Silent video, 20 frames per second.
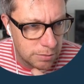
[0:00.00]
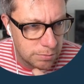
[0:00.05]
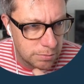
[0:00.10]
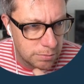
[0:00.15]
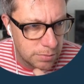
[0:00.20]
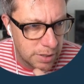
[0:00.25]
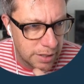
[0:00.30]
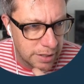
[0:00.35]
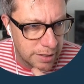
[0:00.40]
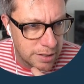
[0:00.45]

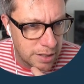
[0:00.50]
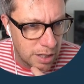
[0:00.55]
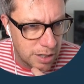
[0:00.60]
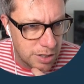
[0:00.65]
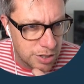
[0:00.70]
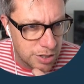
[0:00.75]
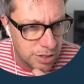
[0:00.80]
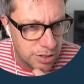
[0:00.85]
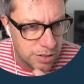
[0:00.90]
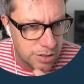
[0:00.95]

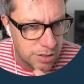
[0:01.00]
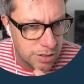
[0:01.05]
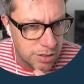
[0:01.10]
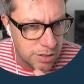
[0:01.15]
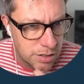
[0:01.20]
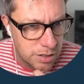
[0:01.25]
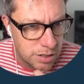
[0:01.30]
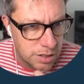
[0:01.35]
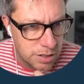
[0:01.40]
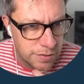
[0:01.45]
extensions,
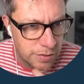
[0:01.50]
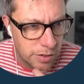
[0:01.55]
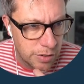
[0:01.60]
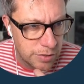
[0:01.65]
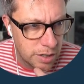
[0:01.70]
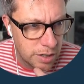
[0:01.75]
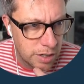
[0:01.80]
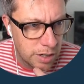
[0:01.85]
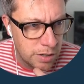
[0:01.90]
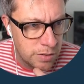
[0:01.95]
as far as
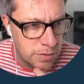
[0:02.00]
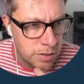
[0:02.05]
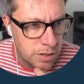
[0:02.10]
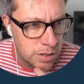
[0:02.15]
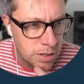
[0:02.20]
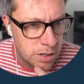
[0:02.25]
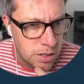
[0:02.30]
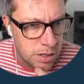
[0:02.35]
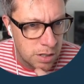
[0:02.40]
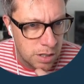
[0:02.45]
I know.
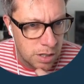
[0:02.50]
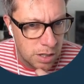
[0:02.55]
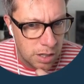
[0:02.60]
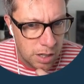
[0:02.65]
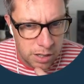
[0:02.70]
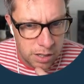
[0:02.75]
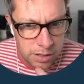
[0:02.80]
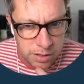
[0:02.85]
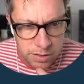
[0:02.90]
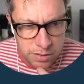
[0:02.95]

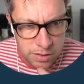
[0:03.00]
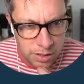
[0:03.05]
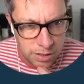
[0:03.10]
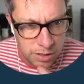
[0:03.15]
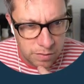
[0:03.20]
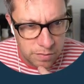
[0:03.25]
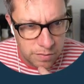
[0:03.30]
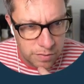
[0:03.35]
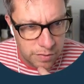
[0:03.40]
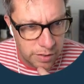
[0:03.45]
Hence, I
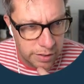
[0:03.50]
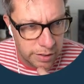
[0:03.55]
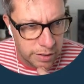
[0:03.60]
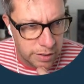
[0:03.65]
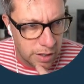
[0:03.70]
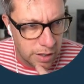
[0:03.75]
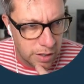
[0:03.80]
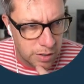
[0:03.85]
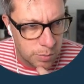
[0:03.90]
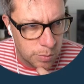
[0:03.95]
don't think
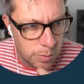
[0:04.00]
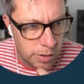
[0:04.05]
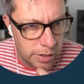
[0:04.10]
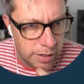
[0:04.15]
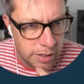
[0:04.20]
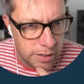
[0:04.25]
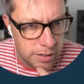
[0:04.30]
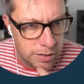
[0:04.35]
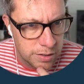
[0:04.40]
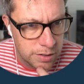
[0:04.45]
that's why
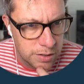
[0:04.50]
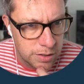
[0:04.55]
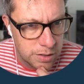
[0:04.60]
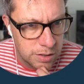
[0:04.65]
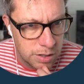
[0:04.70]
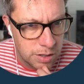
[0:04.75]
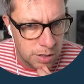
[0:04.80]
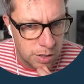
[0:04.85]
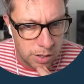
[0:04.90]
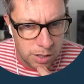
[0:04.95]
it's
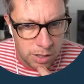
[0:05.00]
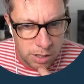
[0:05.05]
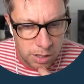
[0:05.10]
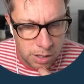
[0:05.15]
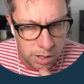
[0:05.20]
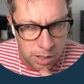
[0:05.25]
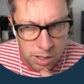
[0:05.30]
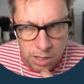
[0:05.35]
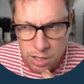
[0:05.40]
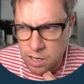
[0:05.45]
not
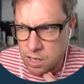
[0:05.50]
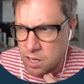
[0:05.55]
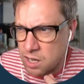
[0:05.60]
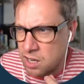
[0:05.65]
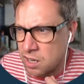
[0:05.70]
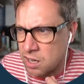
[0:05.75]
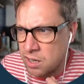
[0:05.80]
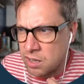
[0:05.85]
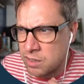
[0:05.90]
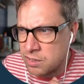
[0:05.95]

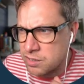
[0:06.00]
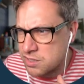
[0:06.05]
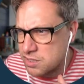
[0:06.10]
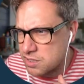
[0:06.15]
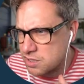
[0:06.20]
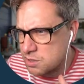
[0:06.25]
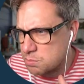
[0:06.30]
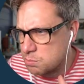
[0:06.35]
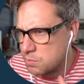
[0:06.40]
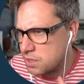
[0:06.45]

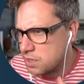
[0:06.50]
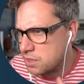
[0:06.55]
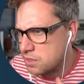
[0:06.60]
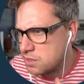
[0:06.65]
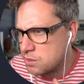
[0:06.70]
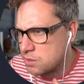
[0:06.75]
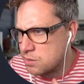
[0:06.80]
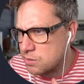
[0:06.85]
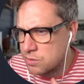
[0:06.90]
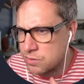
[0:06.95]
asked me
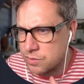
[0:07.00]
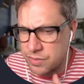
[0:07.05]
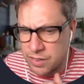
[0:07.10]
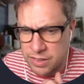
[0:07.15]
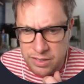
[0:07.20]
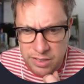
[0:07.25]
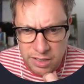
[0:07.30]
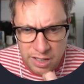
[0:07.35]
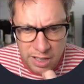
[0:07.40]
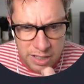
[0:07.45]
to
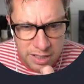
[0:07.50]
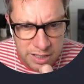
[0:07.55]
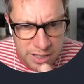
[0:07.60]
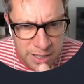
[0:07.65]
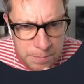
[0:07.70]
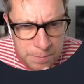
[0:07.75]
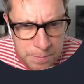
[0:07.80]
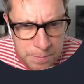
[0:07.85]
authenticate yet.